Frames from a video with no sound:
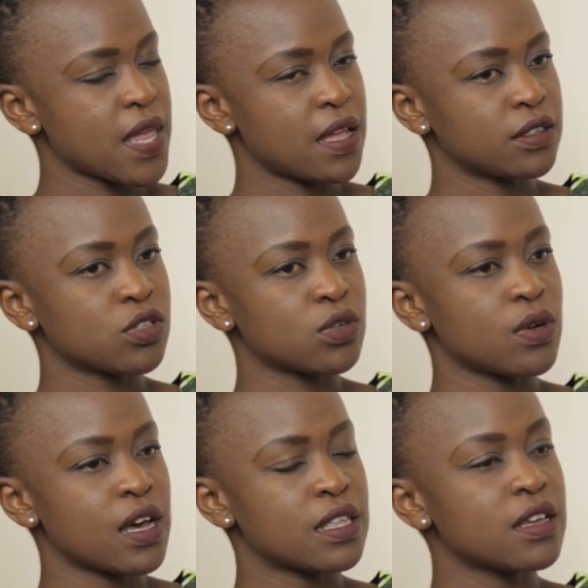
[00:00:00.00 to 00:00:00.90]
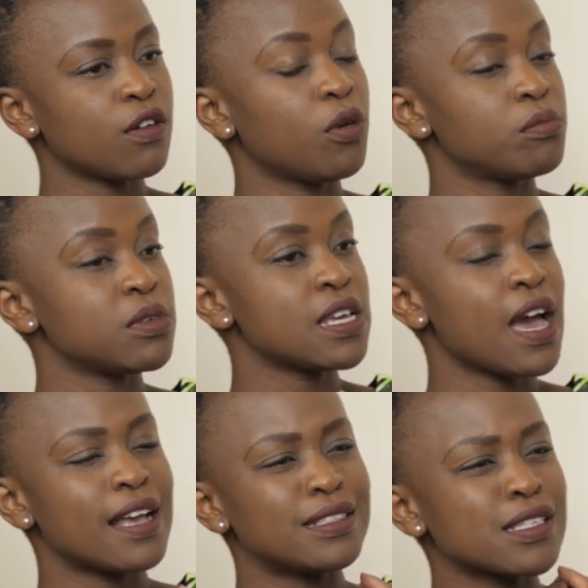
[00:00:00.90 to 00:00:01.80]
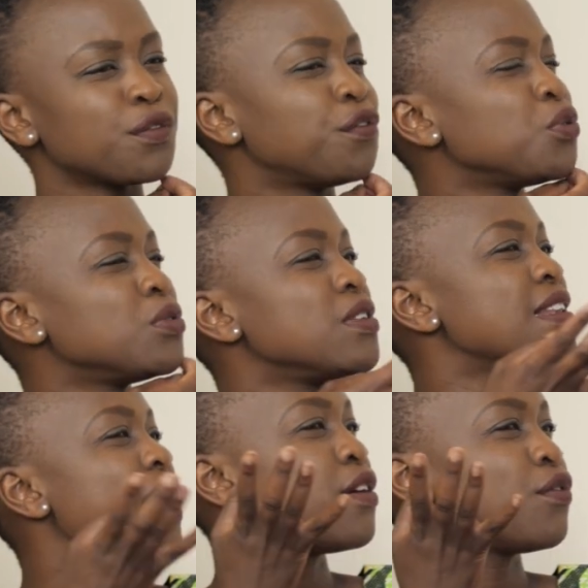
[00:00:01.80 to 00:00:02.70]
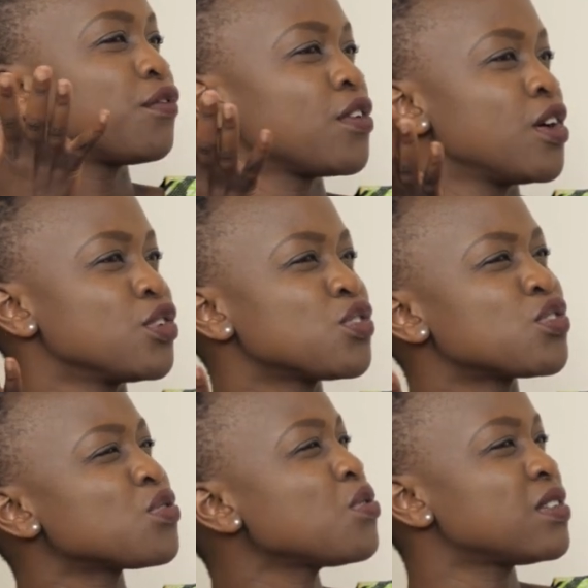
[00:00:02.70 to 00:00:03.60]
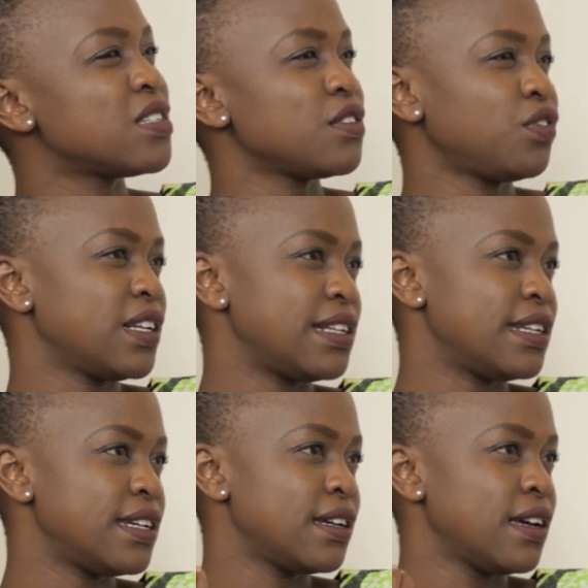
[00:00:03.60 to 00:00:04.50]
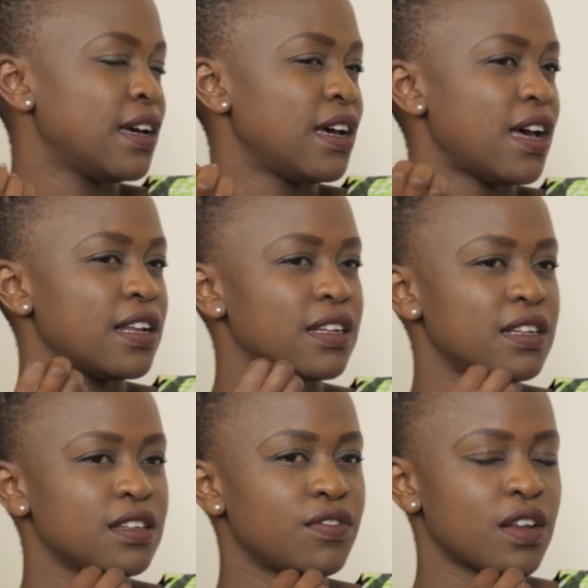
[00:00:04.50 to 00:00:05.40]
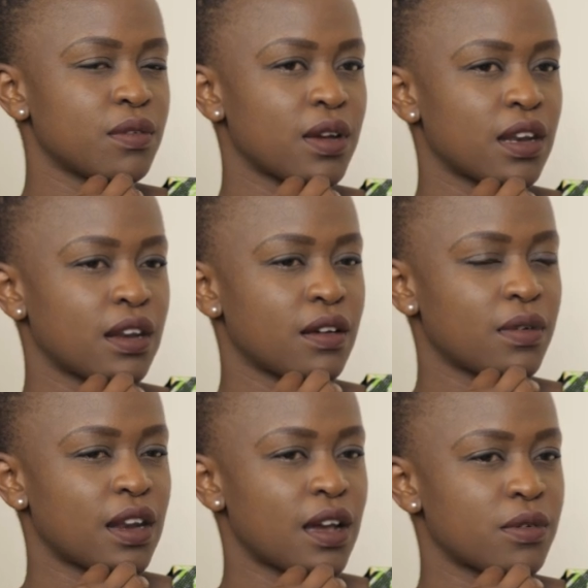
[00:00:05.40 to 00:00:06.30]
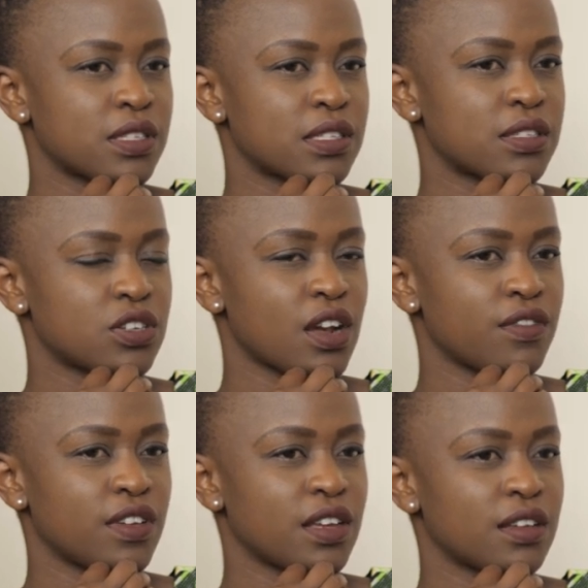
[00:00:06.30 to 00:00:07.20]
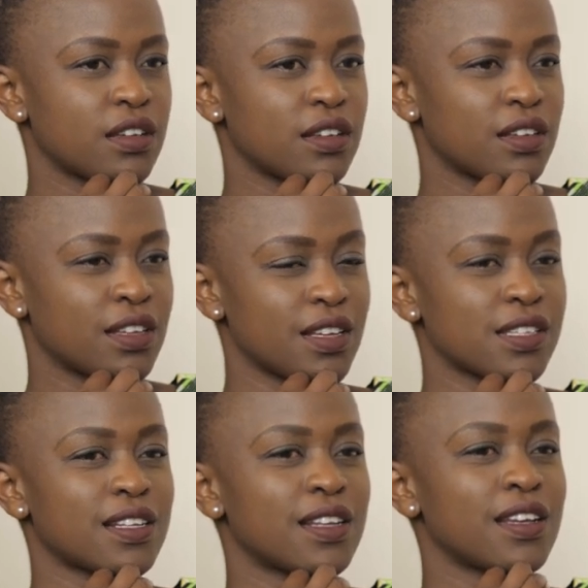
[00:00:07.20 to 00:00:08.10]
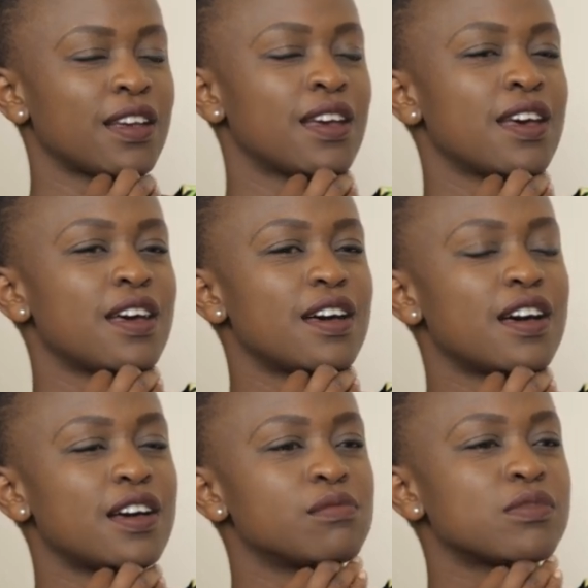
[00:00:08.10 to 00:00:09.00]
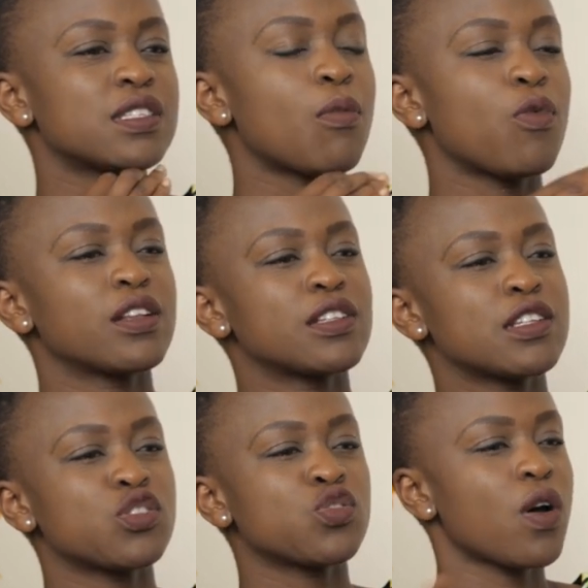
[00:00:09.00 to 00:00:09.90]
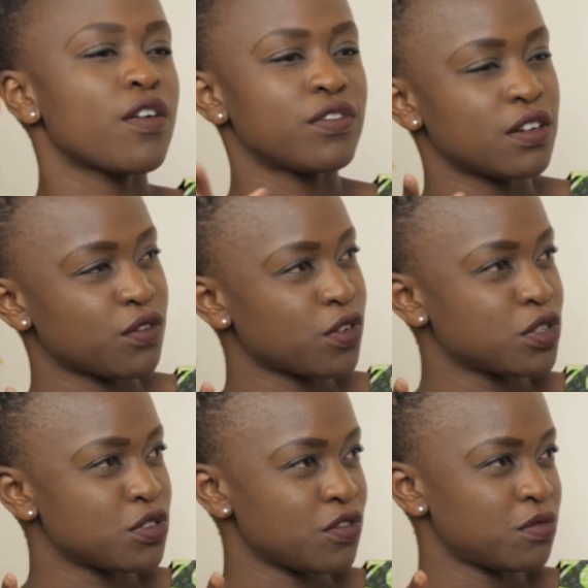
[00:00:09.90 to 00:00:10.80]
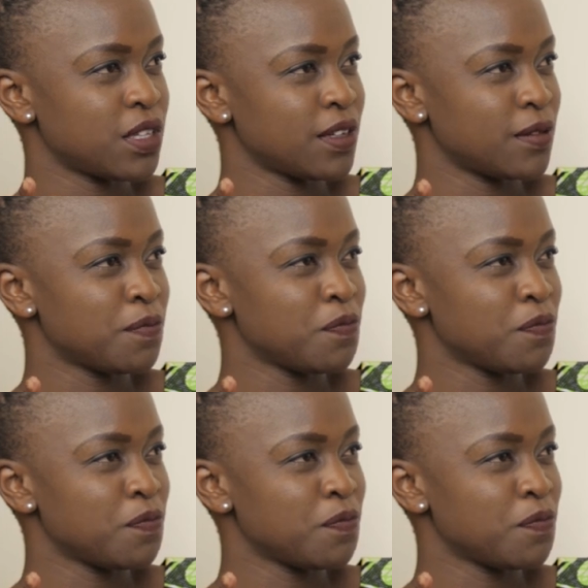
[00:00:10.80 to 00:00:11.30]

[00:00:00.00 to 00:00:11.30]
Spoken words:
And so I think for me, I just viewed life so differently. And even when I was driving yesterday, someone just swerved in front of me.